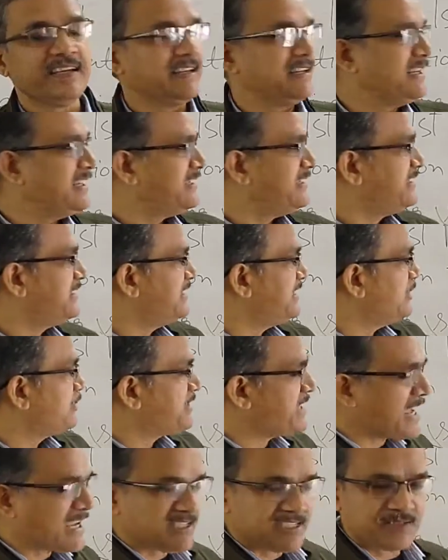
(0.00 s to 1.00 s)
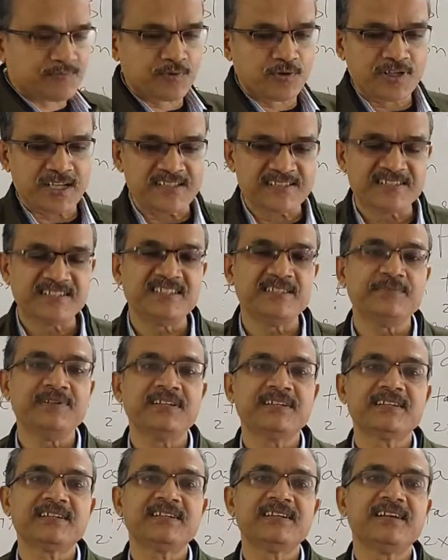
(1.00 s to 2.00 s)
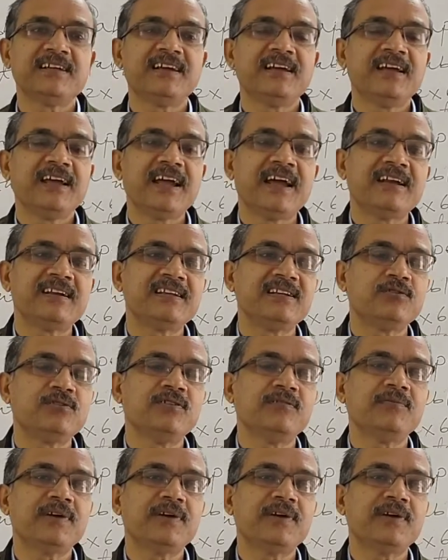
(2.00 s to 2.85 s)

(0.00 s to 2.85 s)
read your textbook NCTB, and